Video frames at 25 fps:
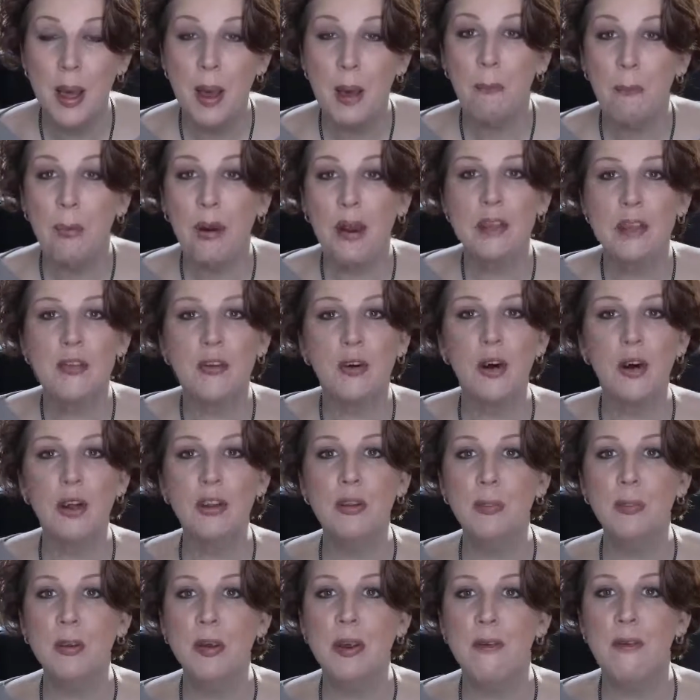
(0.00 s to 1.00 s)
but it's going
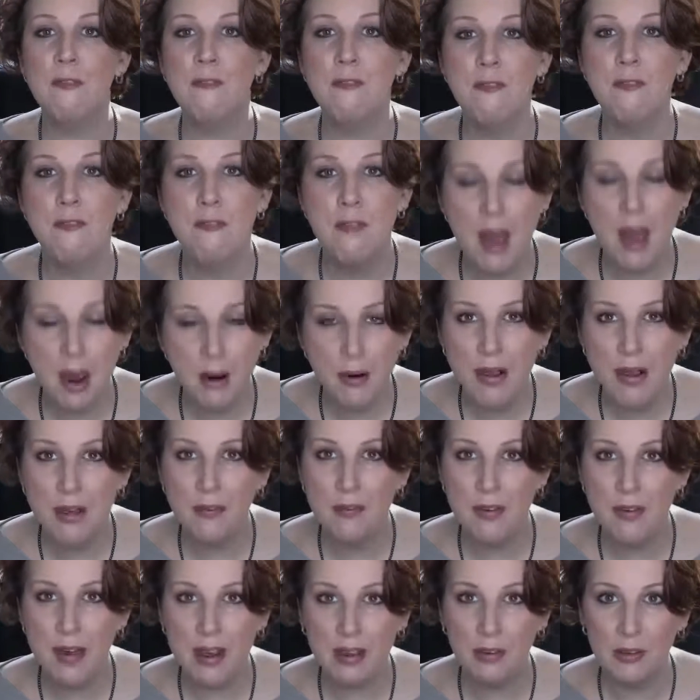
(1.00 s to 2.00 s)
to be very
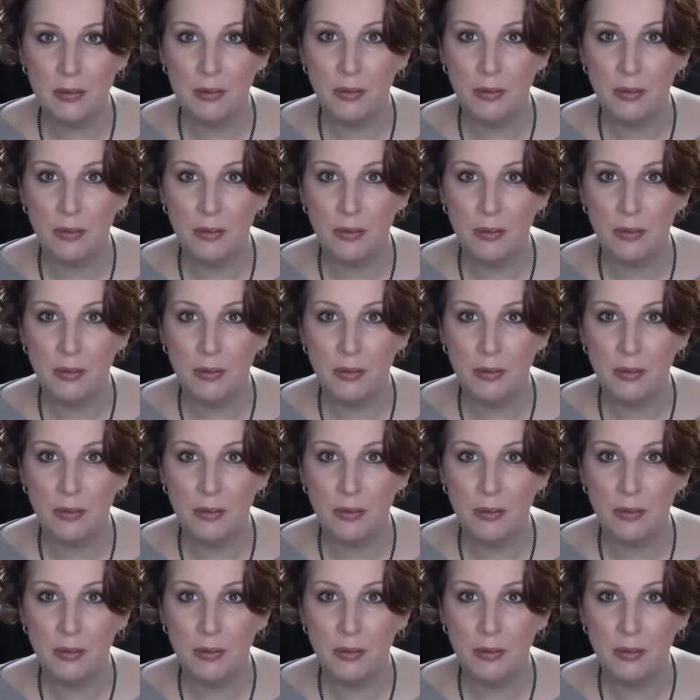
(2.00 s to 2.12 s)
effective